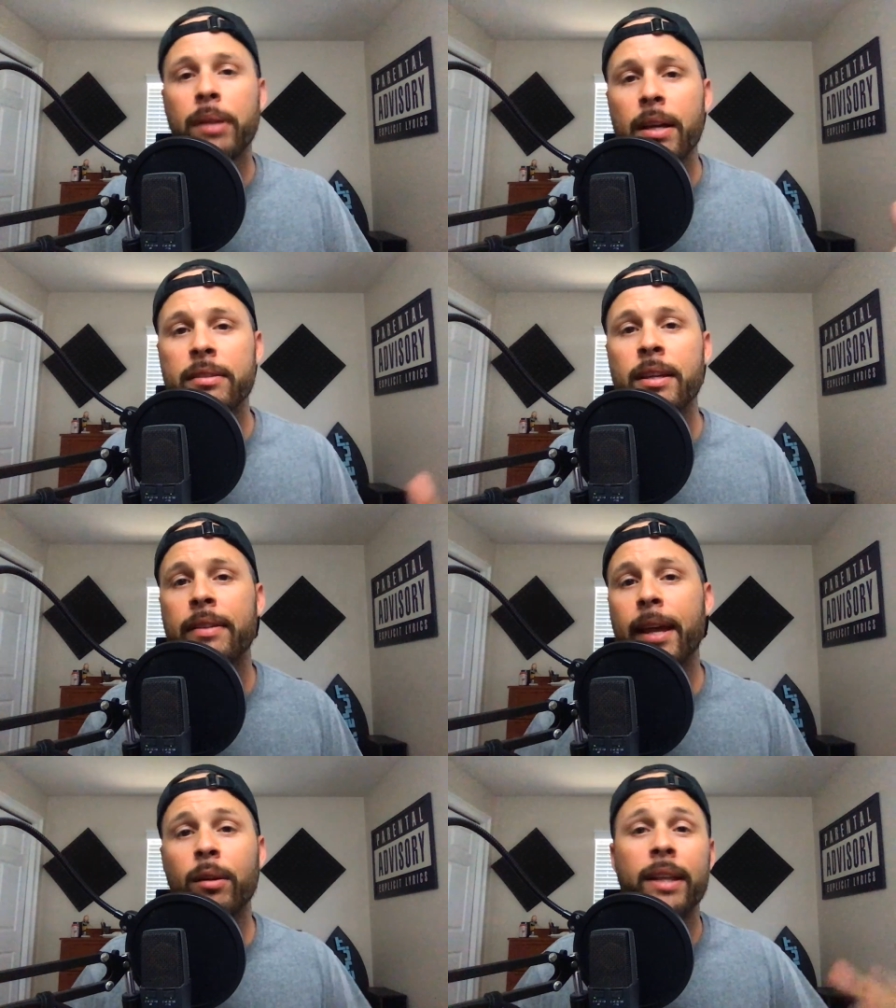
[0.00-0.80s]
Plus,
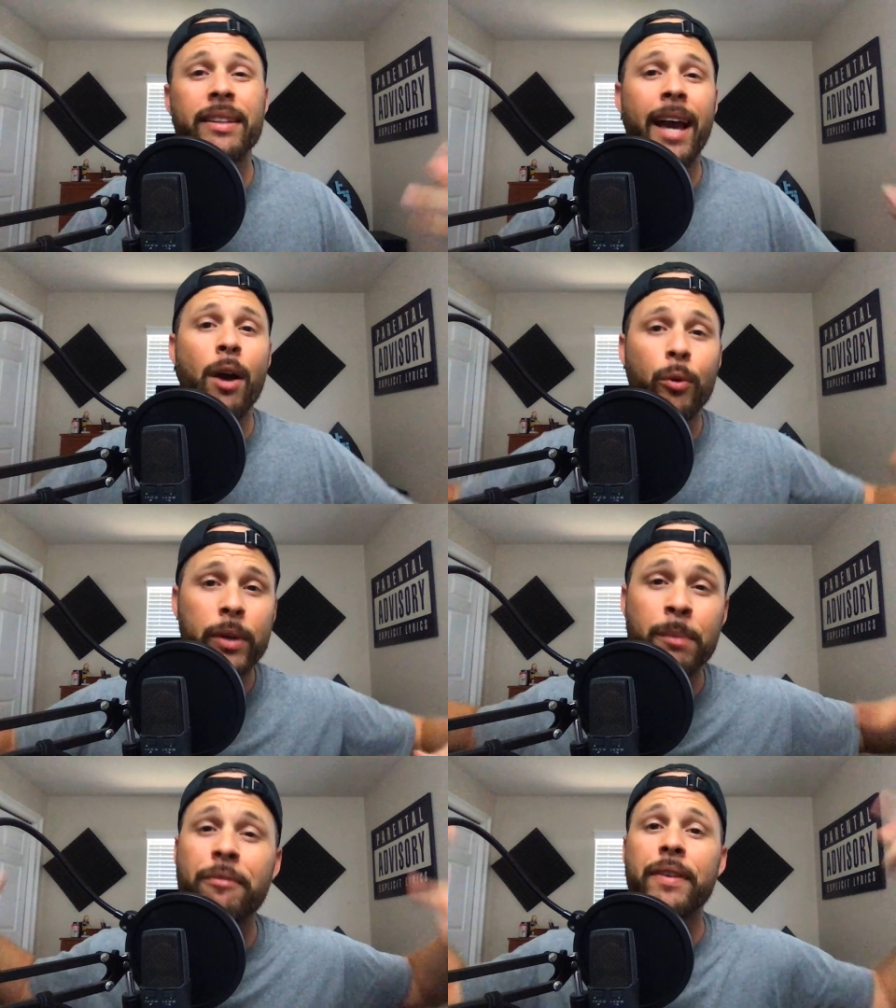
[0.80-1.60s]
that'll let the
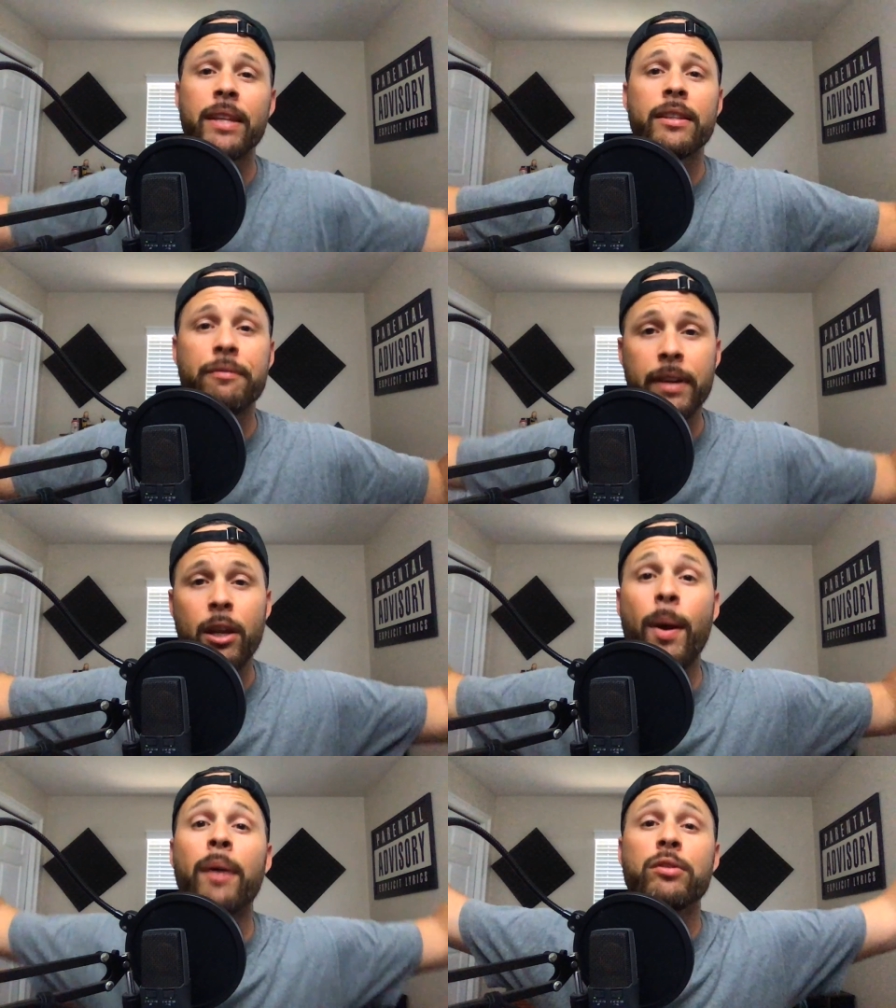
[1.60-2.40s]
algorithm feed this
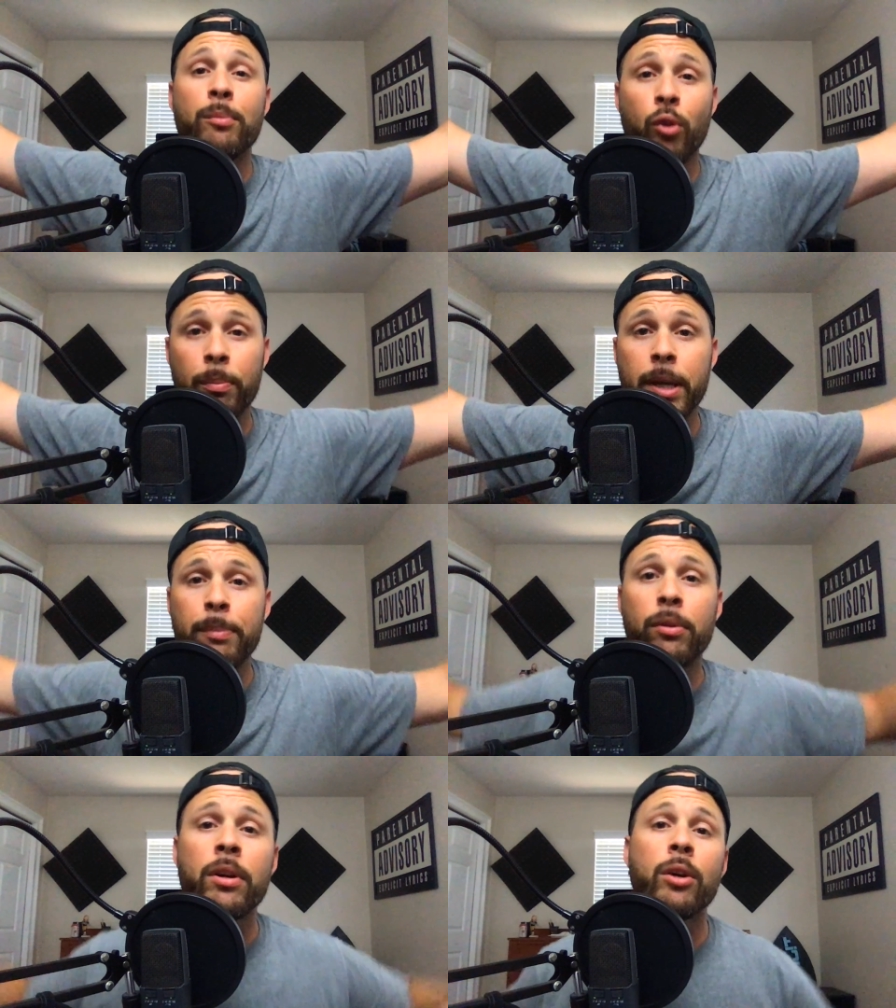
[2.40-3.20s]
video out to more
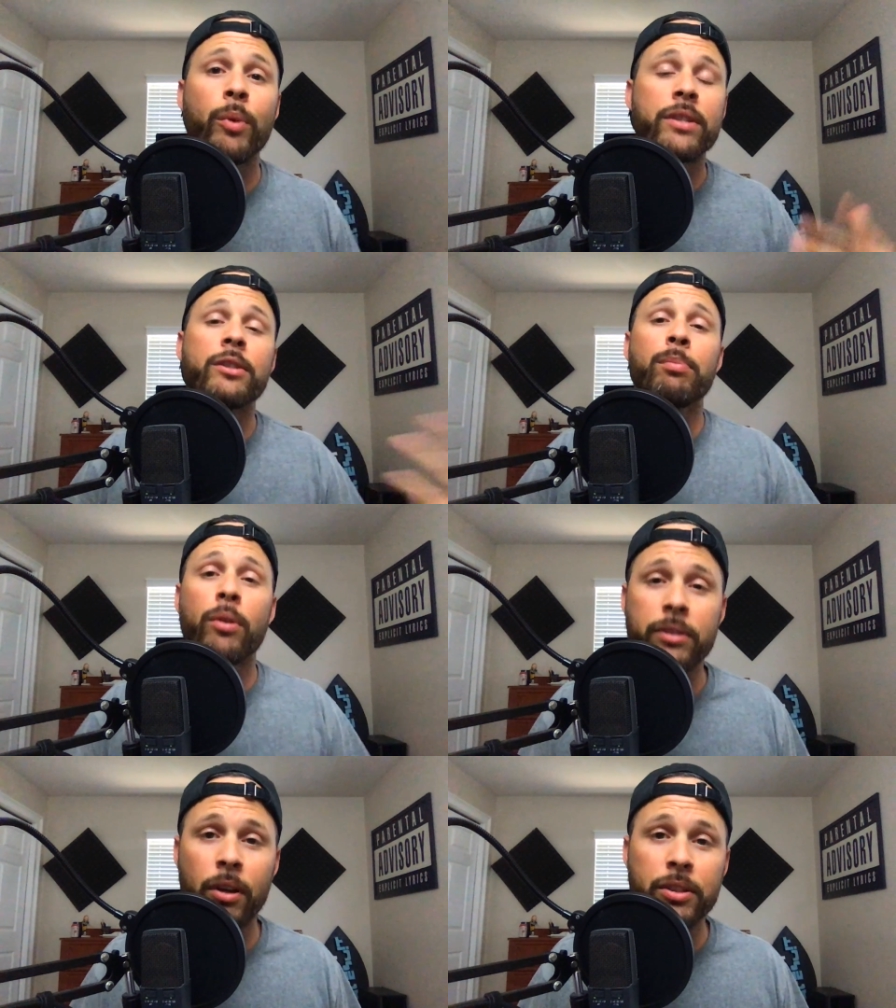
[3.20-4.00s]
people, which
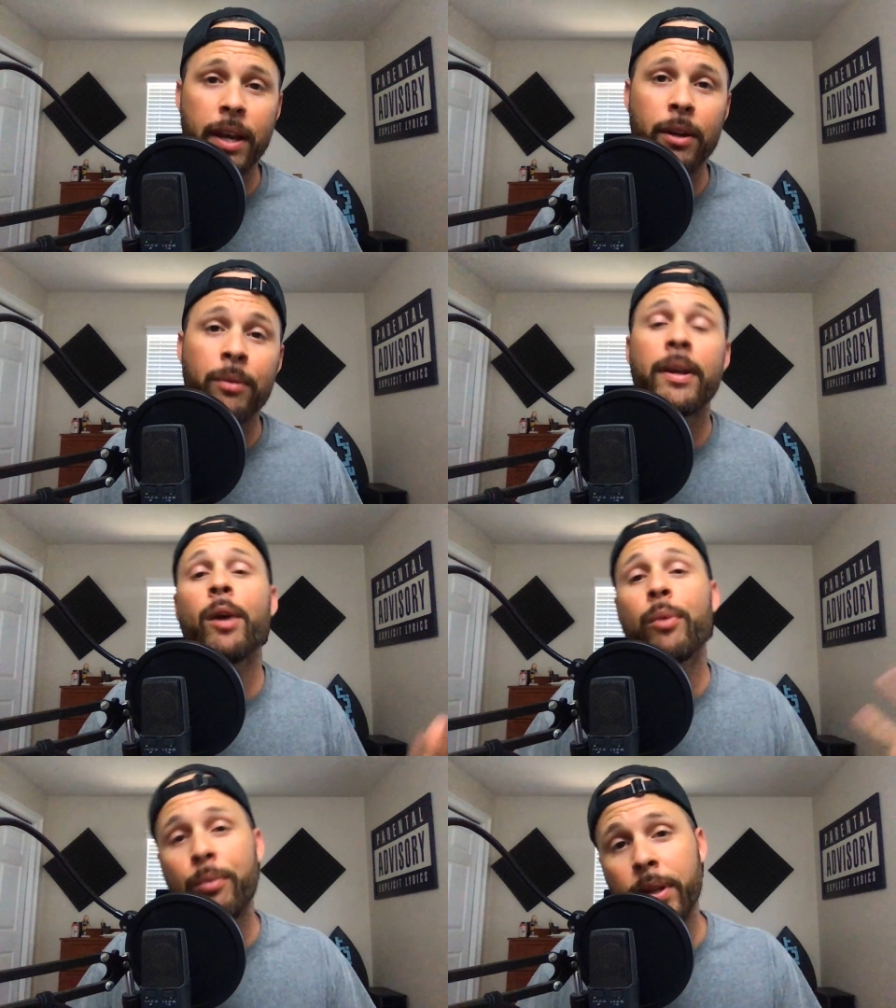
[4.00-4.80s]
supports our channel.
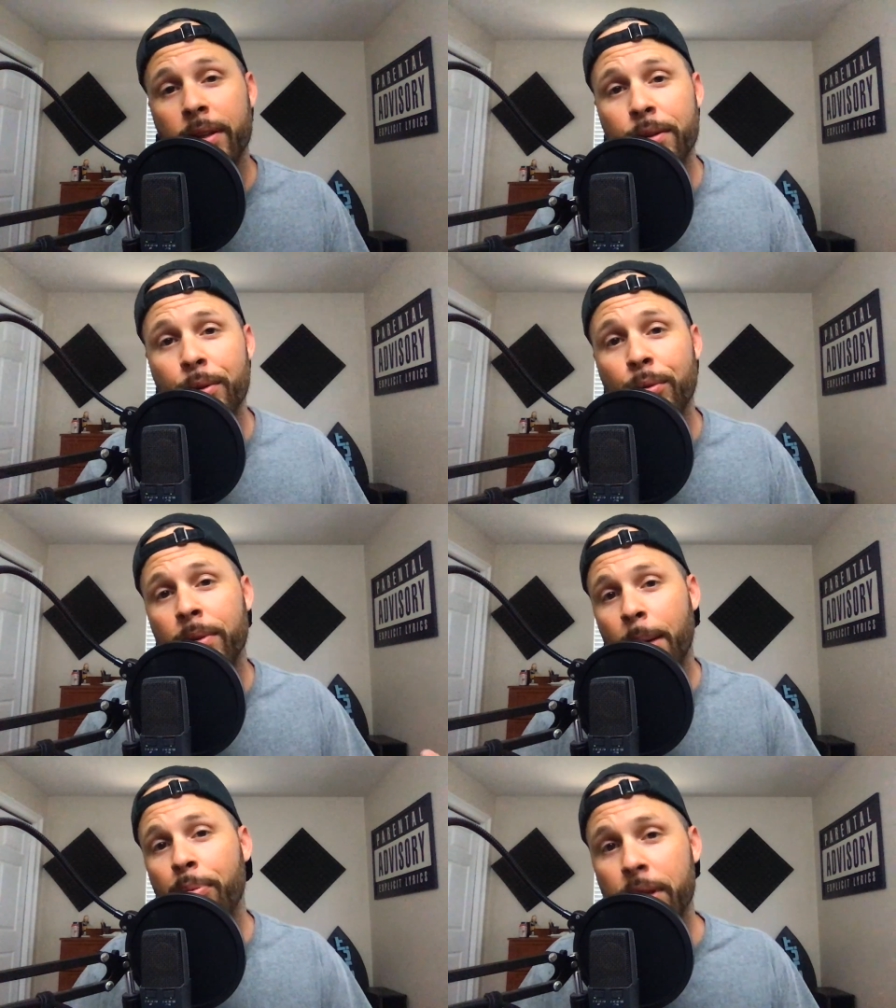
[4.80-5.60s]
And we really do
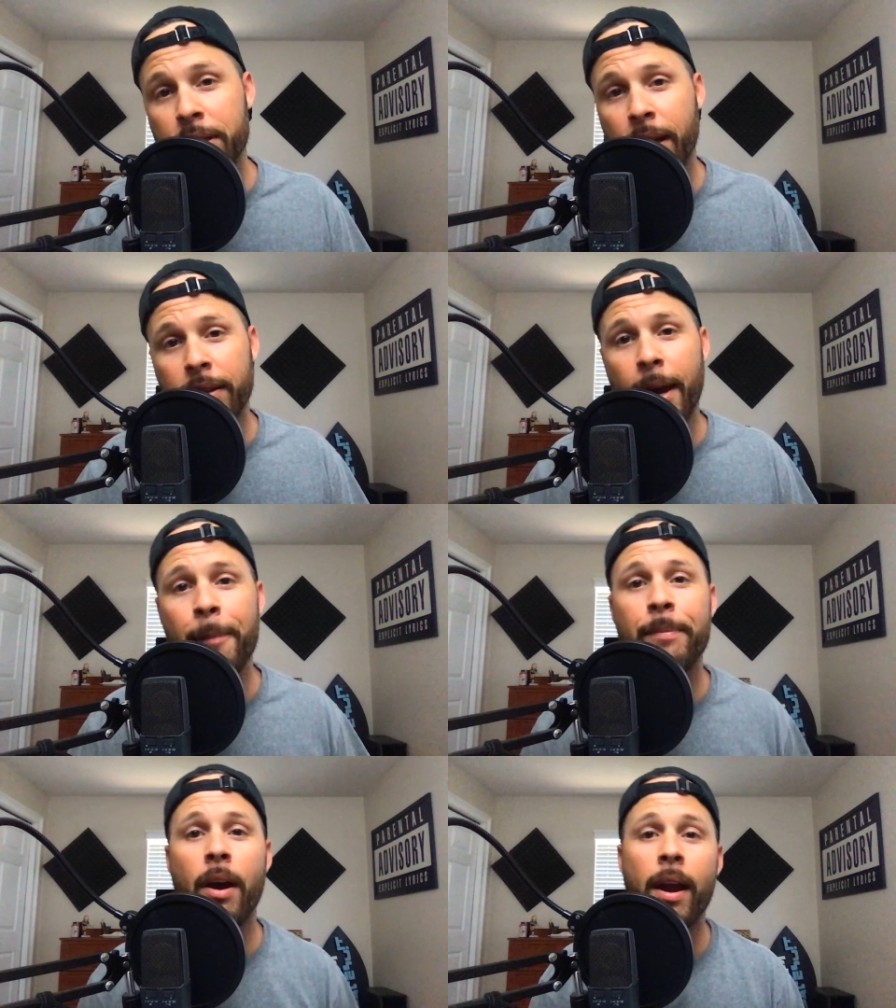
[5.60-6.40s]
appreciate
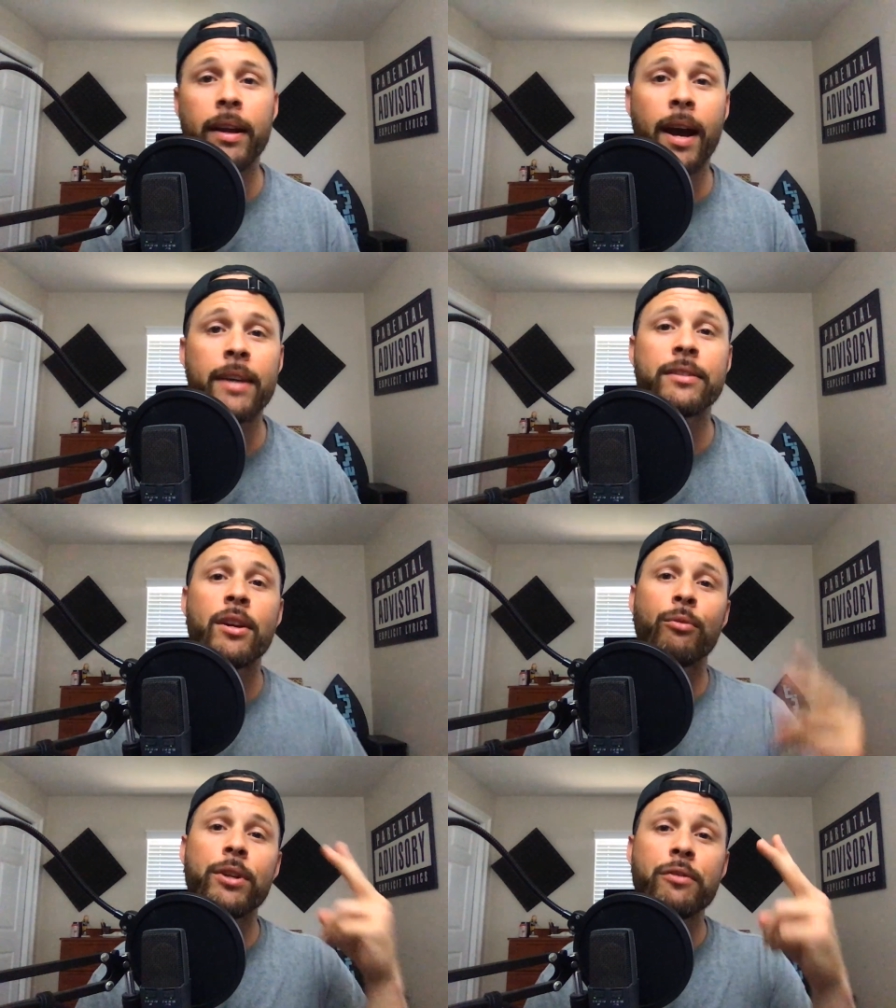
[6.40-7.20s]
that. All right, guys,
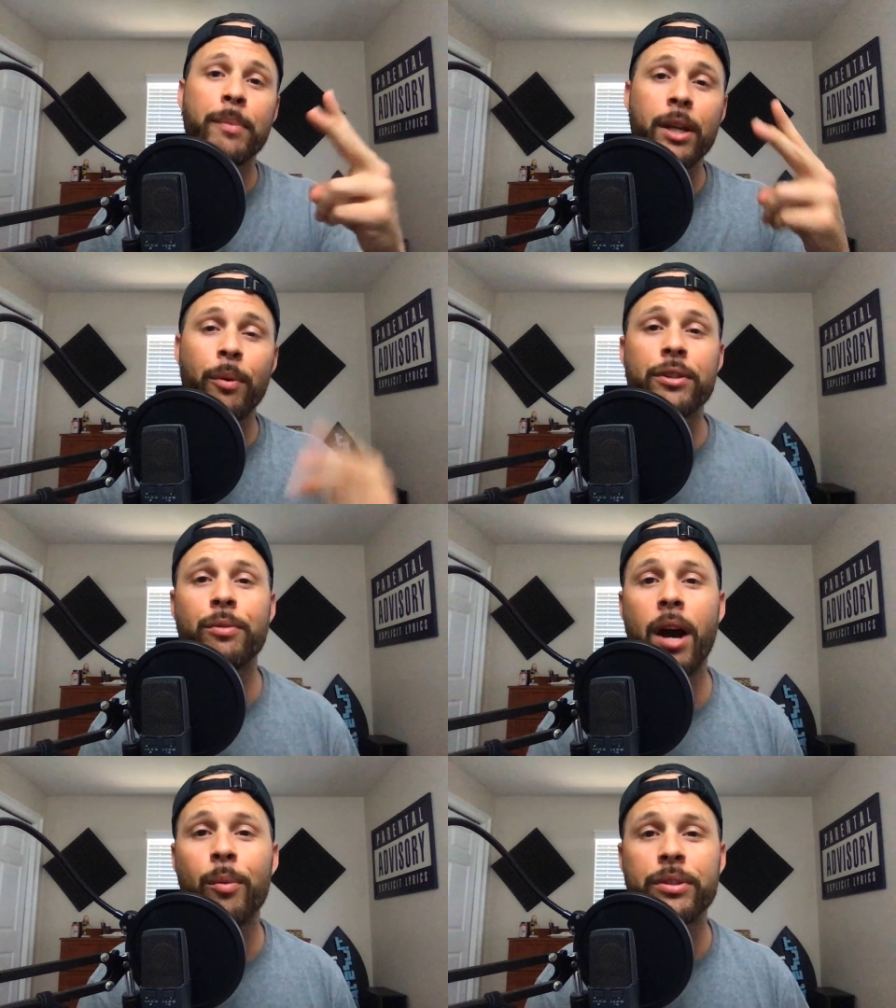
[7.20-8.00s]
Rich from Anywhere
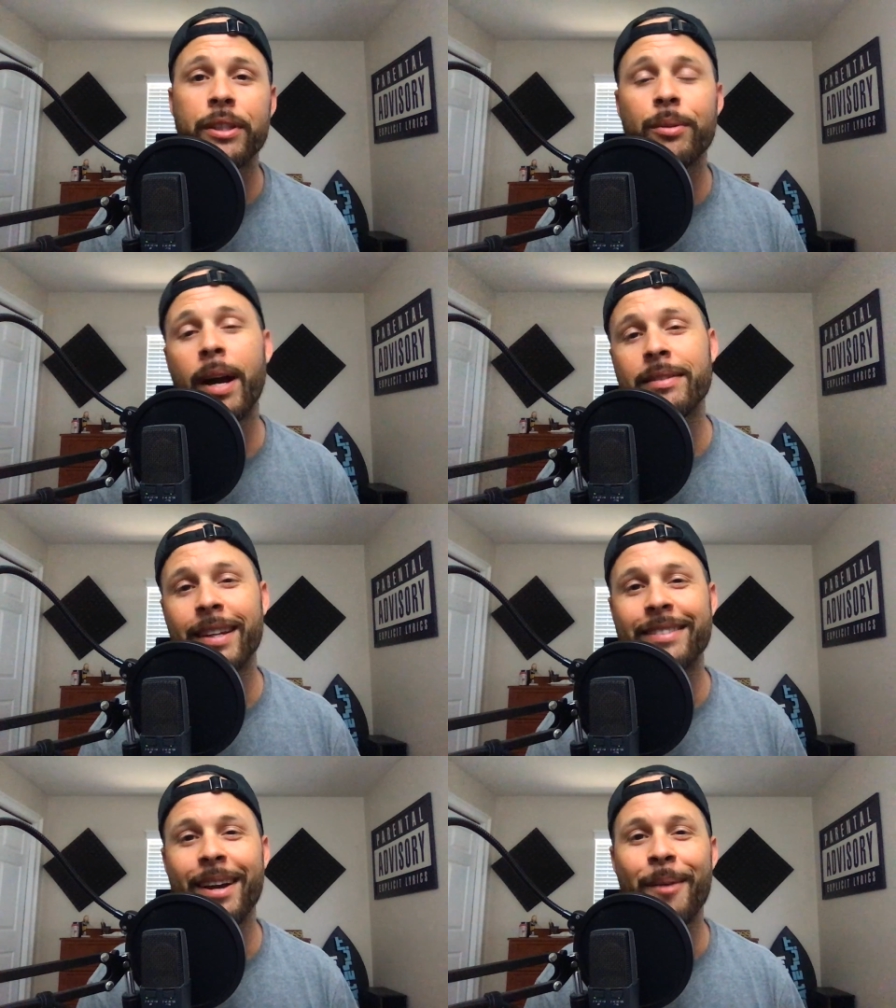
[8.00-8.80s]
Squad. We'll see you guys
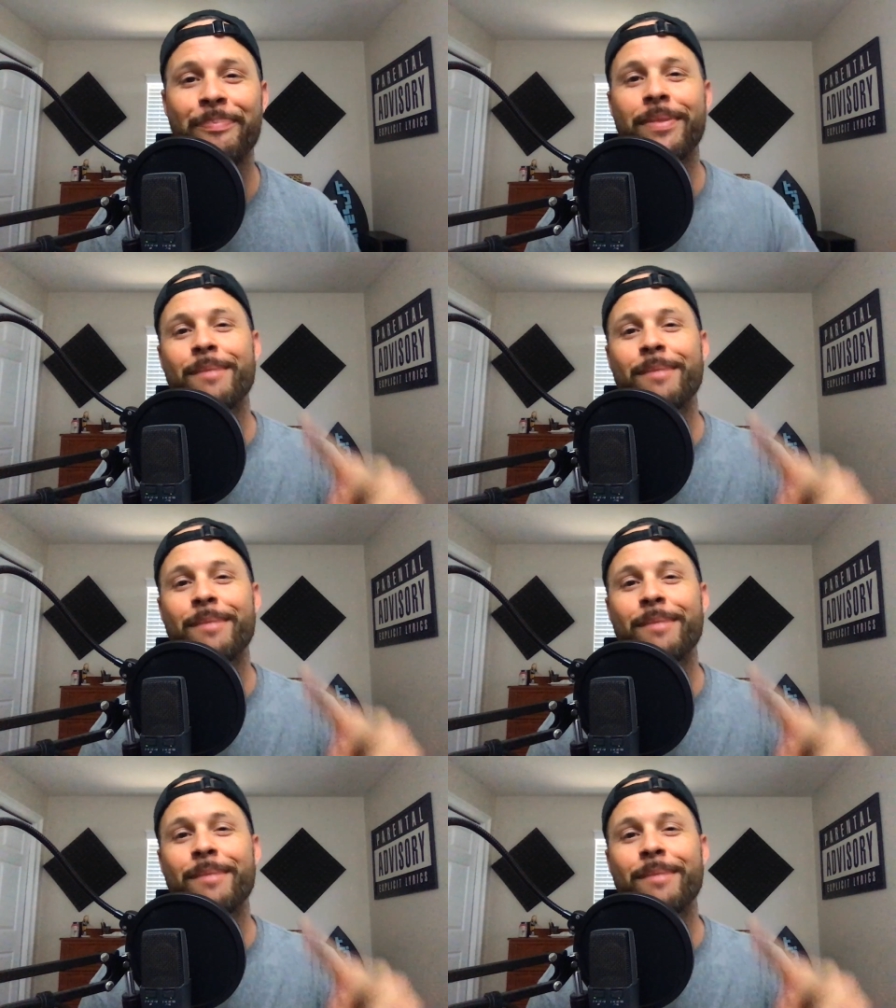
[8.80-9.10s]
next time.